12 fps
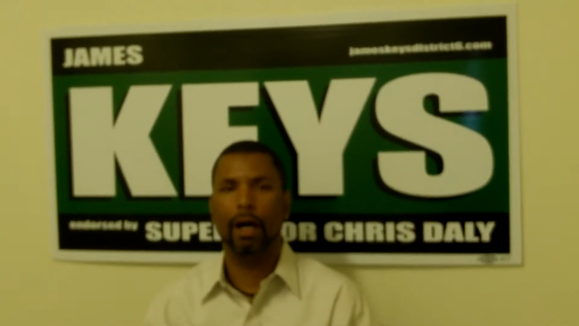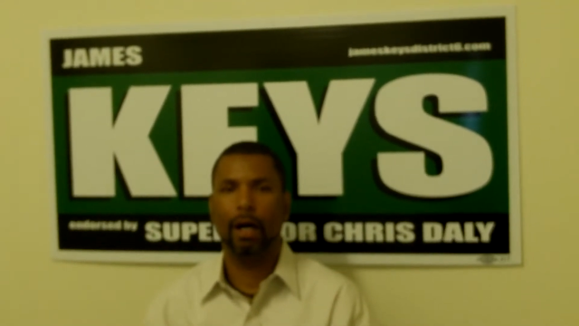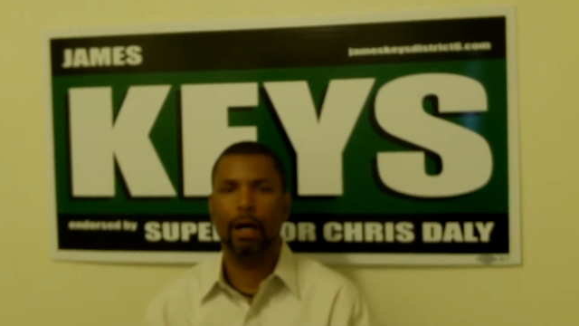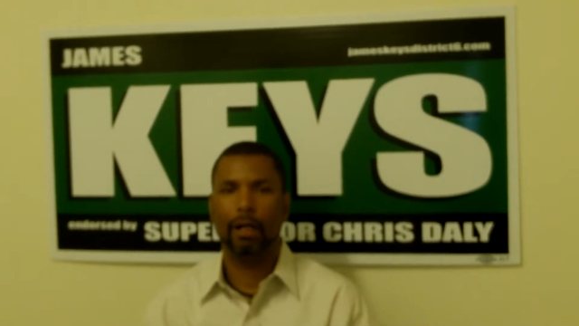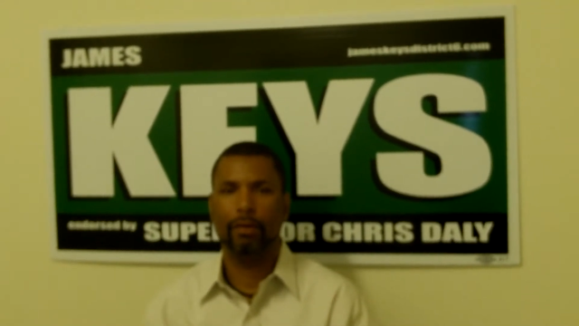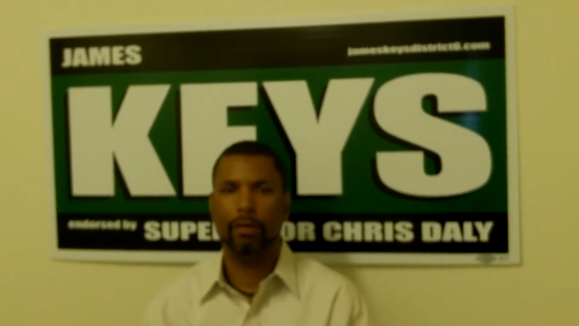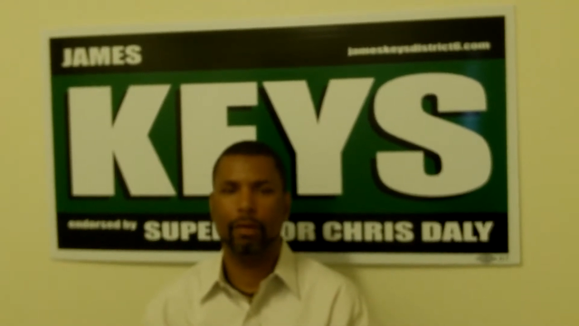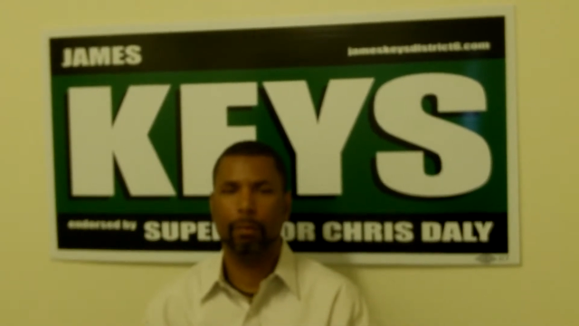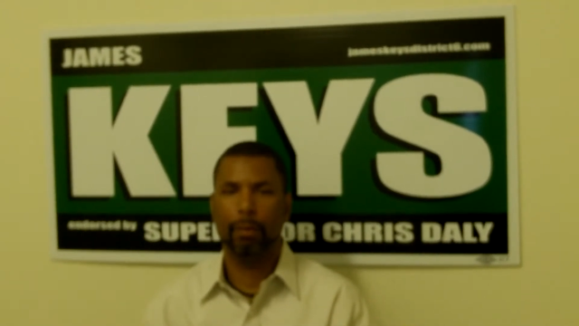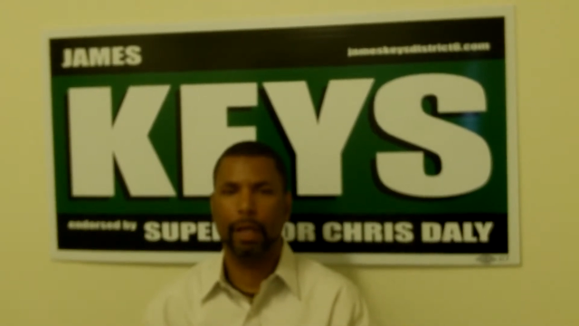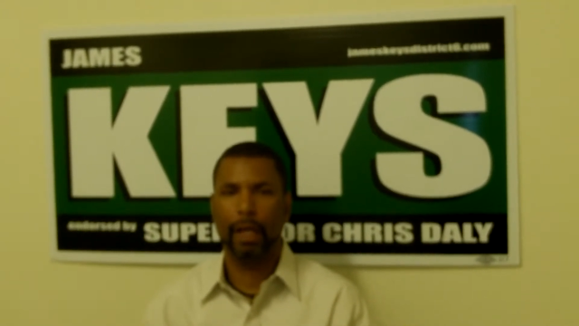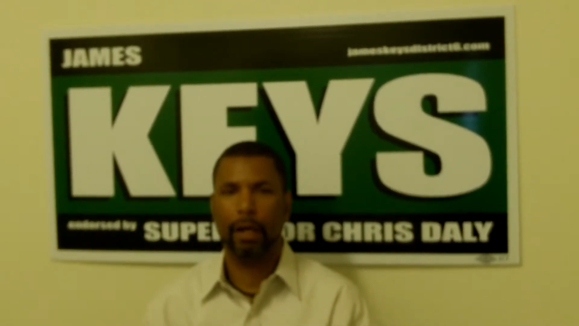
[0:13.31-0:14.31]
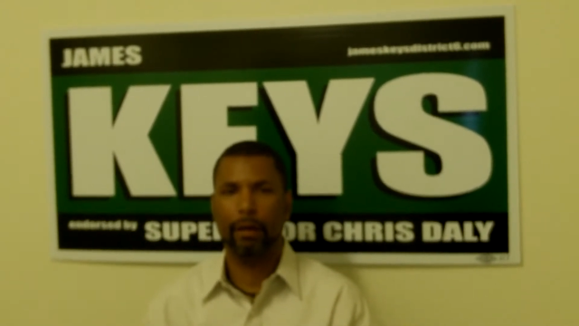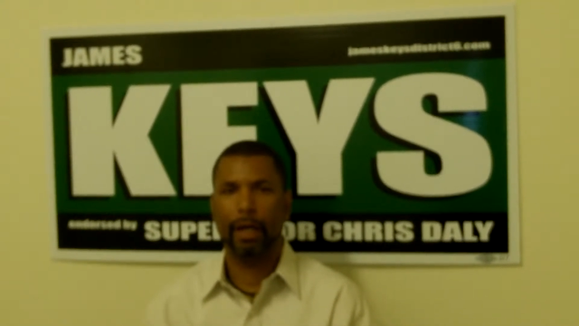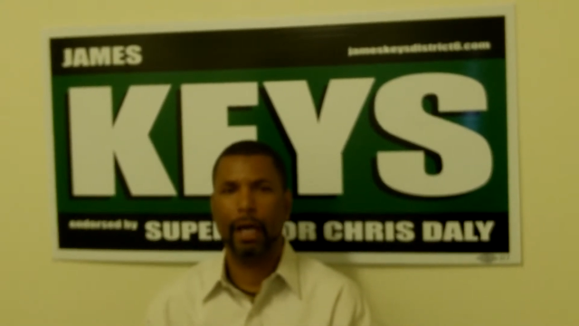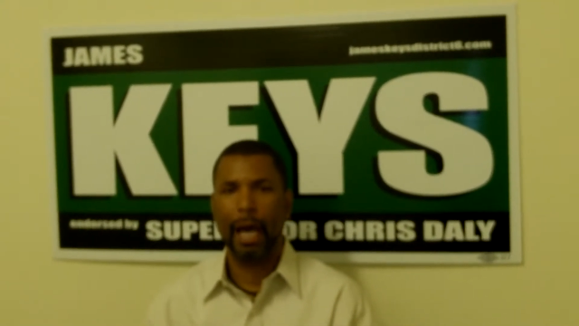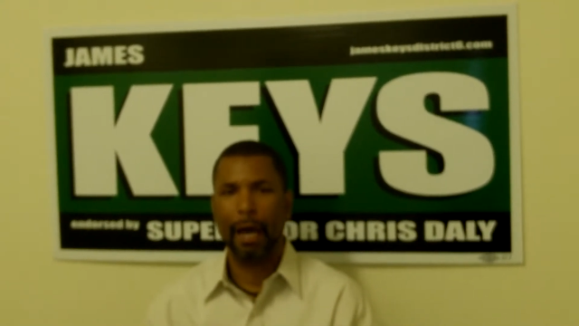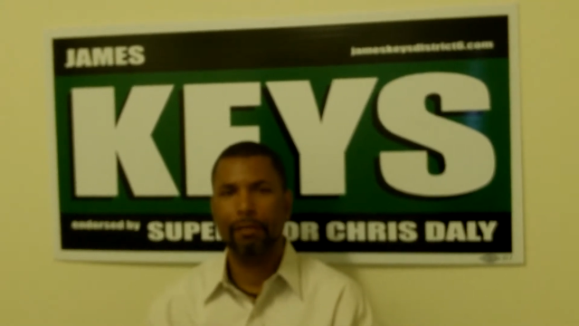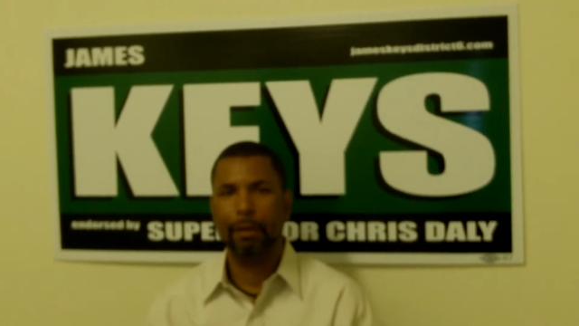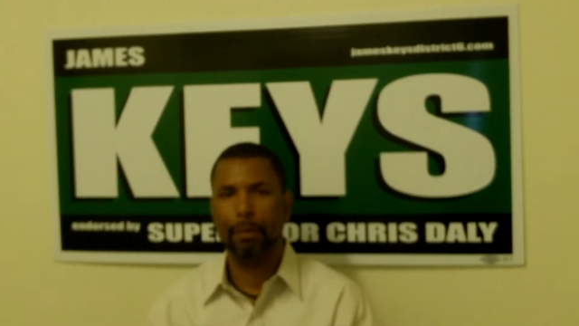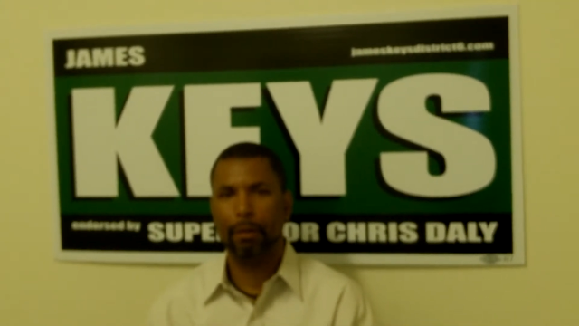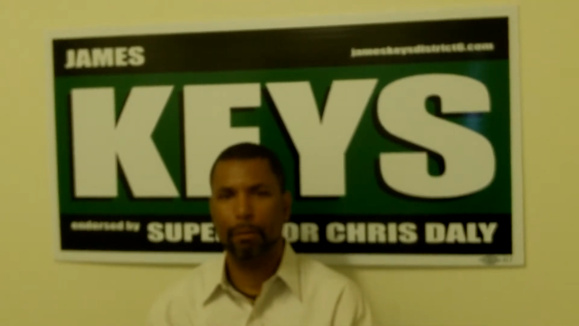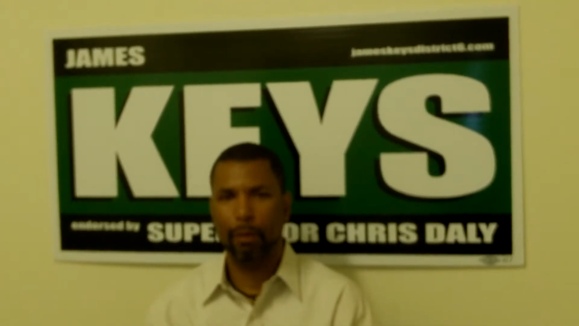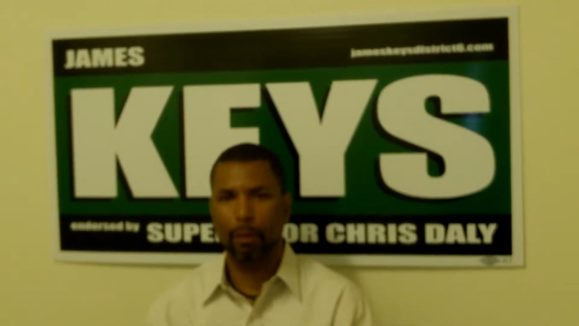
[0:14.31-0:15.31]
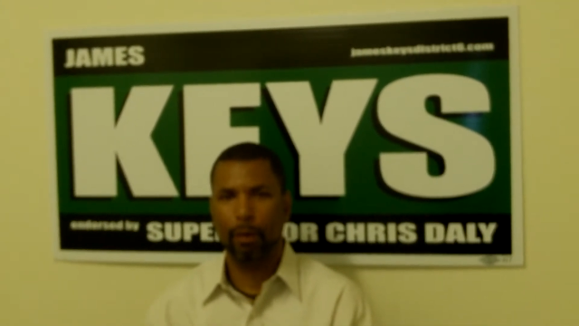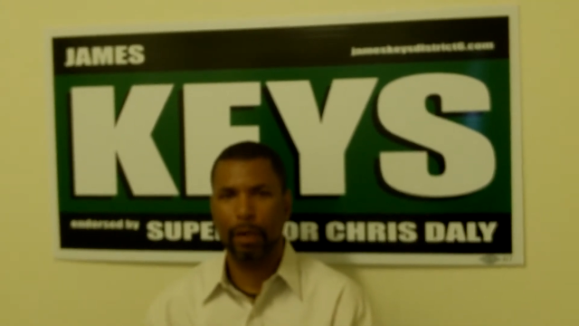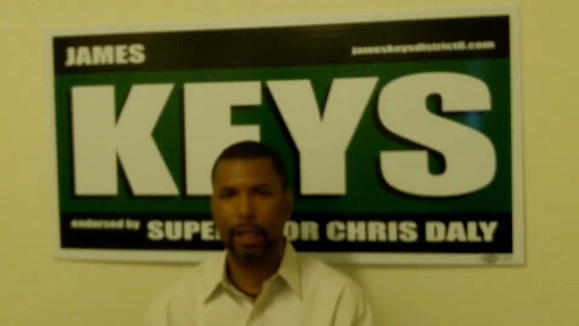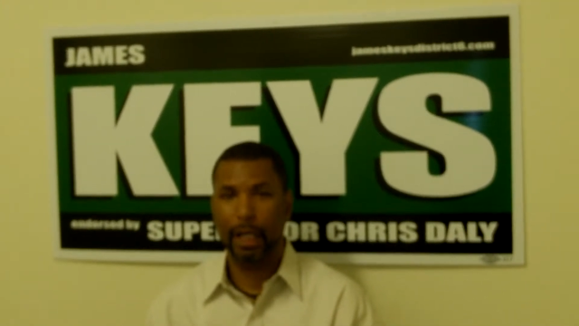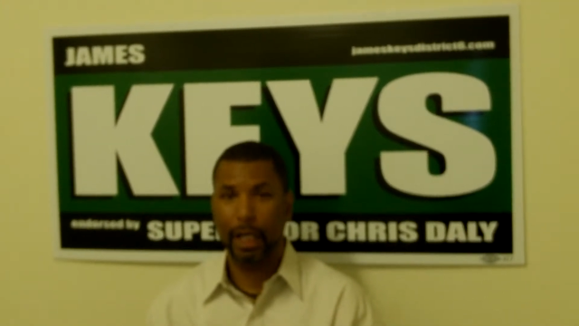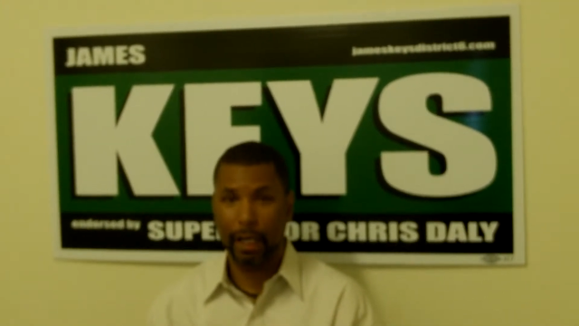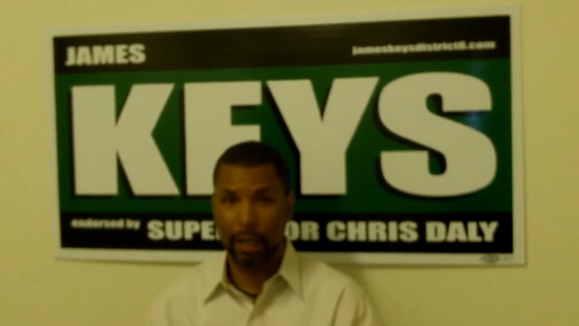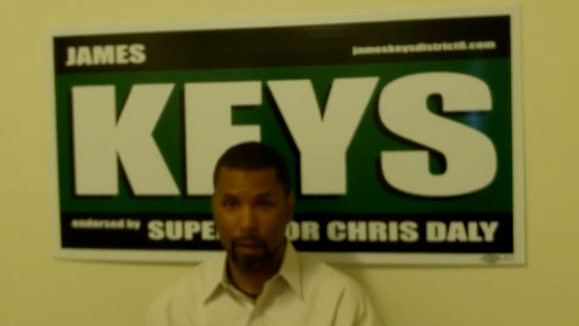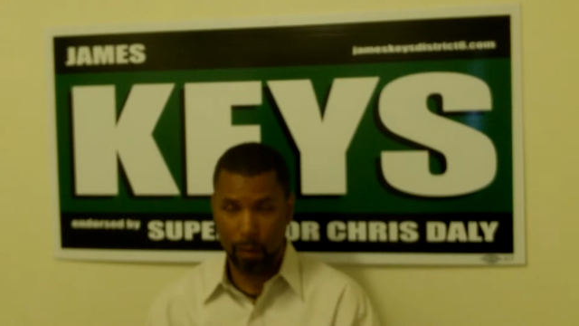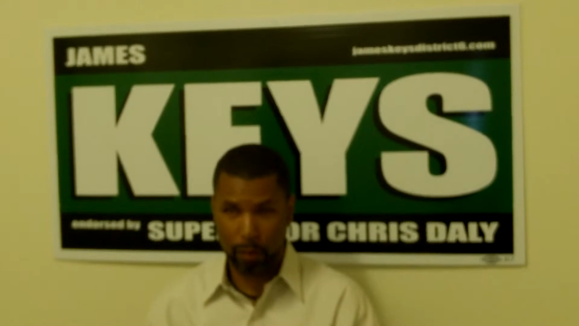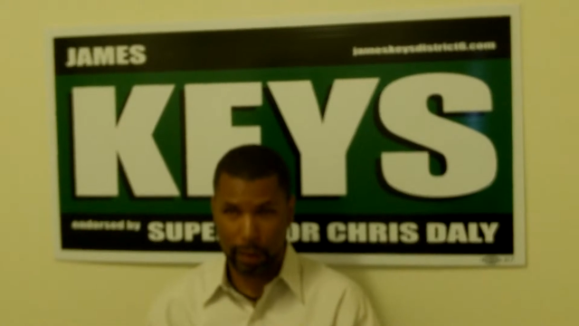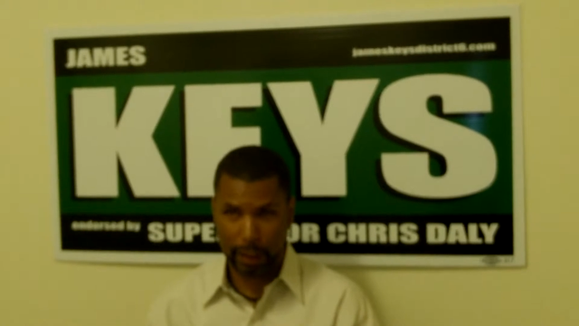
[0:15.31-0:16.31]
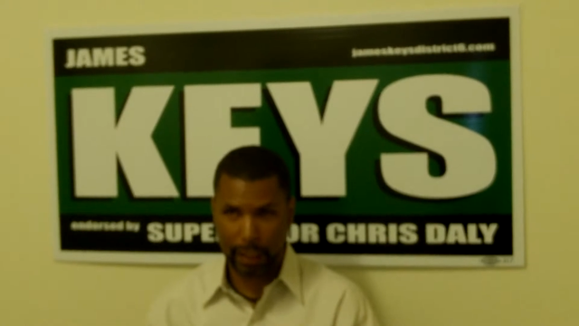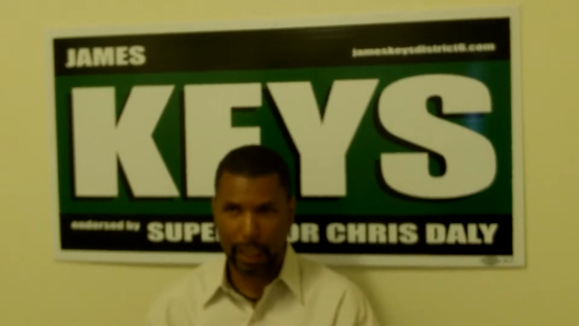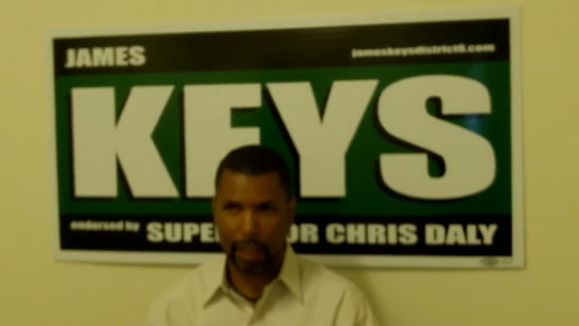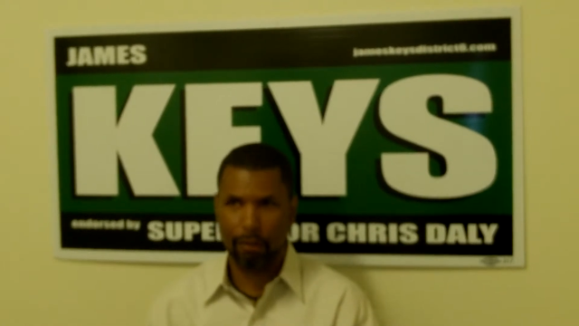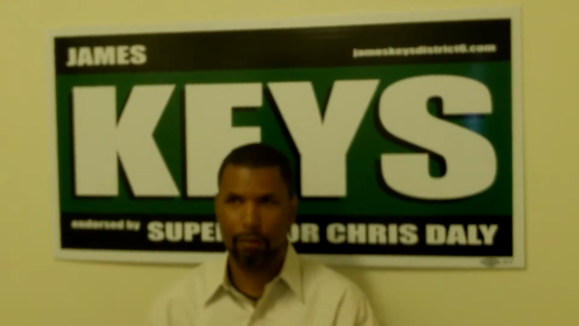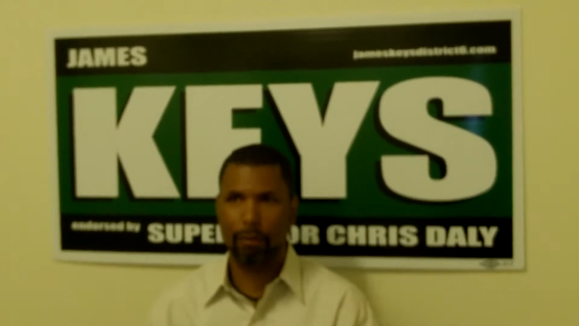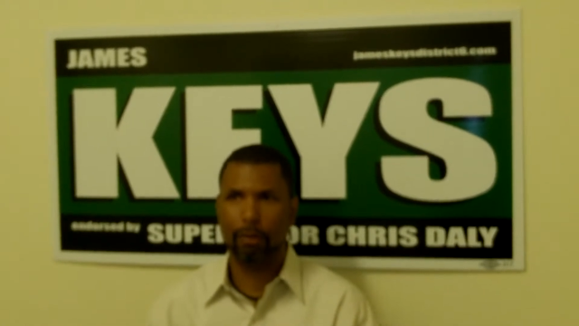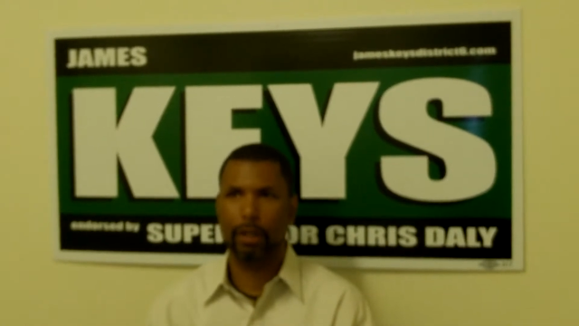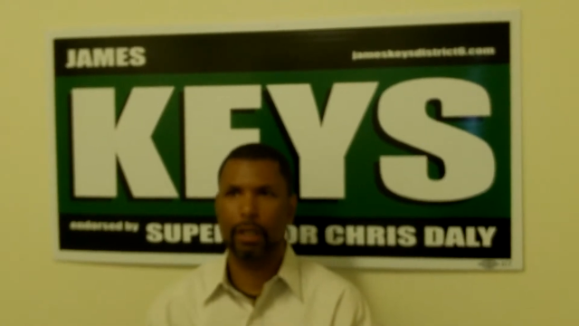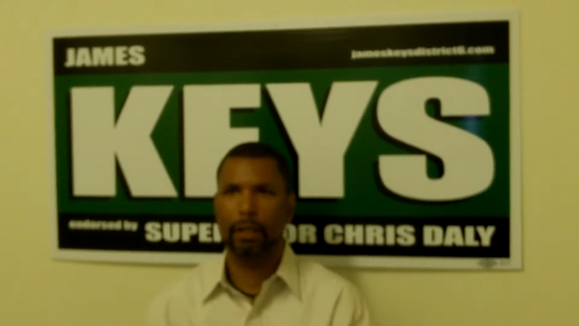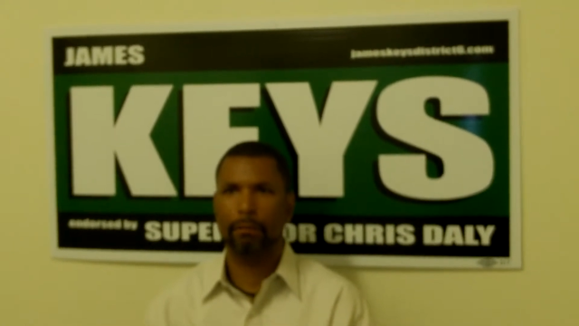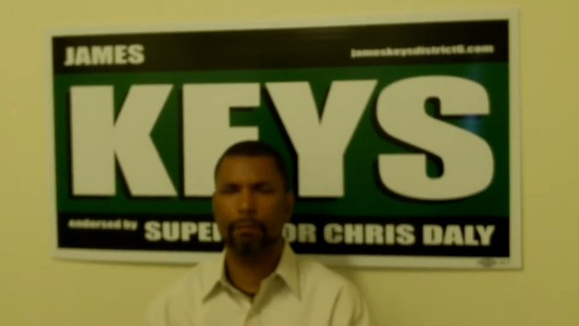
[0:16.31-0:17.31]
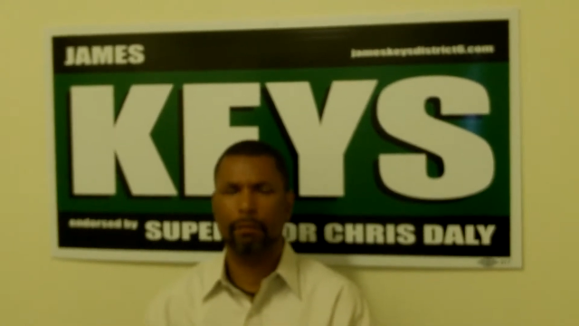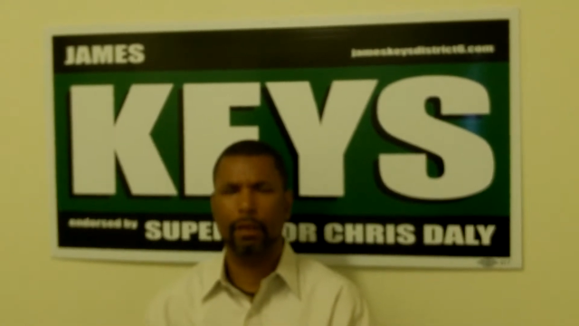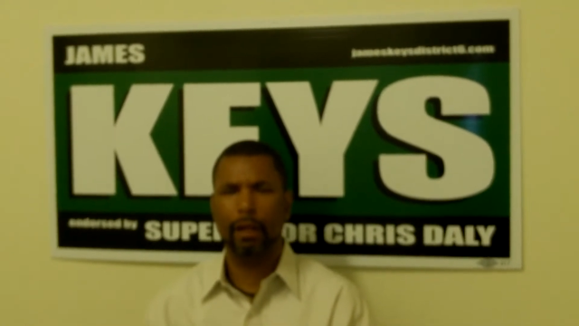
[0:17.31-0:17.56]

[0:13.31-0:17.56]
to the Bay Area, having been born in Oakland, California.